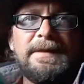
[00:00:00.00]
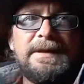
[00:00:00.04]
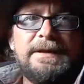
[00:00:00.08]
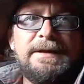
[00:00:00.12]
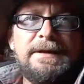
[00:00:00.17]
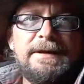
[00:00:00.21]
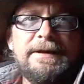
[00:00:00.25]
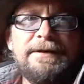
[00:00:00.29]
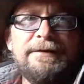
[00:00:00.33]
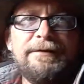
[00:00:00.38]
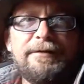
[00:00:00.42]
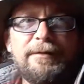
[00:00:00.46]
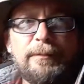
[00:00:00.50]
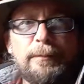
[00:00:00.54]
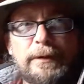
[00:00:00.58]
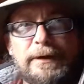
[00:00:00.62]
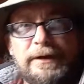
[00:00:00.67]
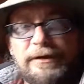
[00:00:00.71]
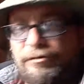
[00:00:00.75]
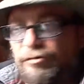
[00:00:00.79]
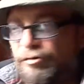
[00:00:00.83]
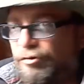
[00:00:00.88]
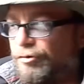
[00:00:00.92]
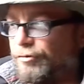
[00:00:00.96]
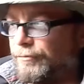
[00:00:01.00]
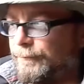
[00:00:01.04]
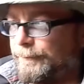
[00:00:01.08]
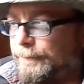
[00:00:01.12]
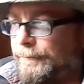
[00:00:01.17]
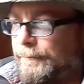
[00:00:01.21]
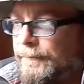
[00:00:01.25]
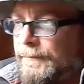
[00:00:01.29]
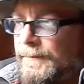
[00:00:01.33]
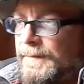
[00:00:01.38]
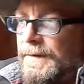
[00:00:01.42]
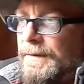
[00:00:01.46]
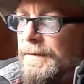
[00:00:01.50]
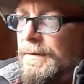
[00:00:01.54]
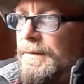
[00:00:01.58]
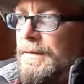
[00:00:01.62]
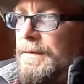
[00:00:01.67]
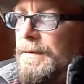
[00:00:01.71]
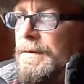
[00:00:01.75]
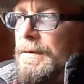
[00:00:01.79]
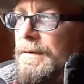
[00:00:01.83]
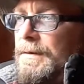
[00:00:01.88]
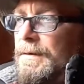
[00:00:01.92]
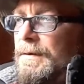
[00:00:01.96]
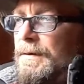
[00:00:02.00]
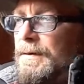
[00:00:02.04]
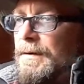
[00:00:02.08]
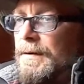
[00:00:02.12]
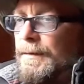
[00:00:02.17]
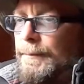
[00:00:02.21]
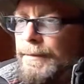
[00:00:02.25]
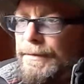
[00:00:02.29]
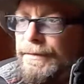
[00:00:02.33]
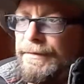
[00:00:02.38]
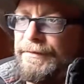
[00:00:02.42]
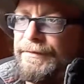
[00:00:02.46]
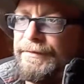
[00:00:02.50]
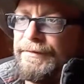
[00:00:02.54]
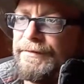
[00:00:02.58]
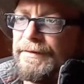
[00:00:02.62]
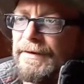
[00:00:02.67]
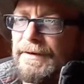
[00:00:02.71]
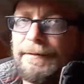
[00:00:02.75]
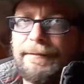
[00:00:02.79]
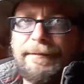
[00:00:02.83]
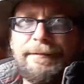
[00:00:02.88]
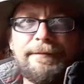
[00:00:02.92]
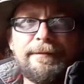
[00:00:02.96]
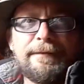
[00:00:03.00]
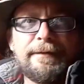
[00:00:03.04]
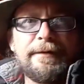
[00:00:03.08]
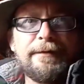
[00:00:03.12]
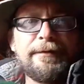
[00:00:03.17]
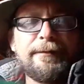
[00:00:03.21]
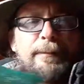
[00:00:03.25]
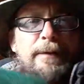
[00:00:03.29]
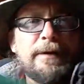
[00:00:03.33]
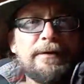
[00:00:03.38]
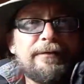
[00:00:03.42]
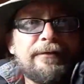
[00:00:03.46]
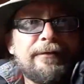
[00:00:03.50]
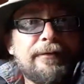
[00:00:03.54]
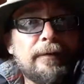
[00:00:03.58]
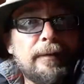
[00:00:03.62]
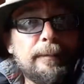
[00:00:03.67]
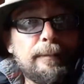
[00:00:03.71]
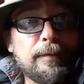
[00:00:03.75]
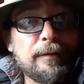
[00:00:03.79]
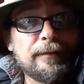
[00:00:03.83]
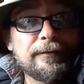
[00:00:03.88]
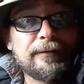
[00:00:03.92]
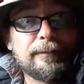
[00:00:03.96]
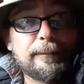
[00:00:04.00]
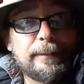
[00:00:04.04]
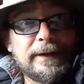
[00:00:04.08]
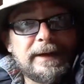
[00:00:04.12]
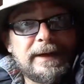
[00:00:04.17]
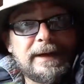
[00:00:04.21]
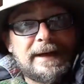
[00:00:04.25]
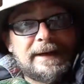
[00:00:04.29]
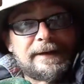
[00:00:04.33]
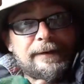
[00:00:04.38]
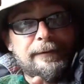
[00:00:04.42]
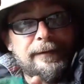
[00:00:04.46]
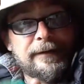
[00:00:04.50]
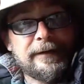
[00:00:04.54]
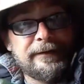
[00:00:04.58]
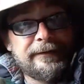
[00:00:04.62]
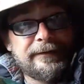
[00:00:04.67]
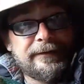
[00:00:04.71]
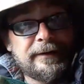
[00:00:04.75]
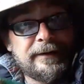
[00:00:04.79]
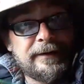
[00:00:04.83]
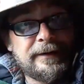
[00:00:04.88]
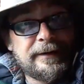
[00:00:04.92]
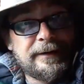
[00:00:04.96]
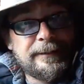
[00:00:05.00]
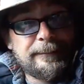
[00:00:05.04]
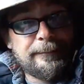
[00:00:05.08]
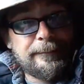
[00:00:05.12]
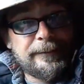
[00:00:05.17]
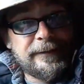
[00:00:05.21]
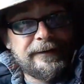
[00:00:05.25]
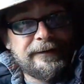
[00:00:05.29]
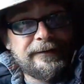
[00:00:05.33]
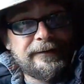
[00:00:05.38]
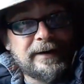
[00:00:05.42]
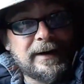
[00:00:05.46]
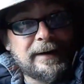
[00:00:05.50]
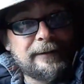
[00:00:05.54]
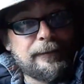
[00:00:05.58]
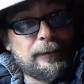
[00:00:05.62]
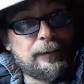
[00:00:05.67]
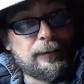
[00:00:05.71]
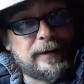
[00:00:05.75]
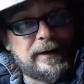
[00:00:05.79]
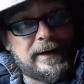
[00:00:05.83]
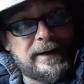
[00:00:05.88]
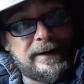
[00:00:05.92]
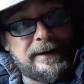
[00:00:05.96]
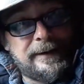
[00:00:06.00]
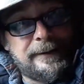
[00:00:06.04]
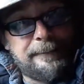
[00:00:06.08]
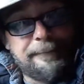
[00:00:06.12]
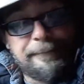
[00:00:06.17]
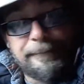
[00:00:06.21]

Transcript: into which I'm going to stuff as much as I possibly can of this scaffold netting.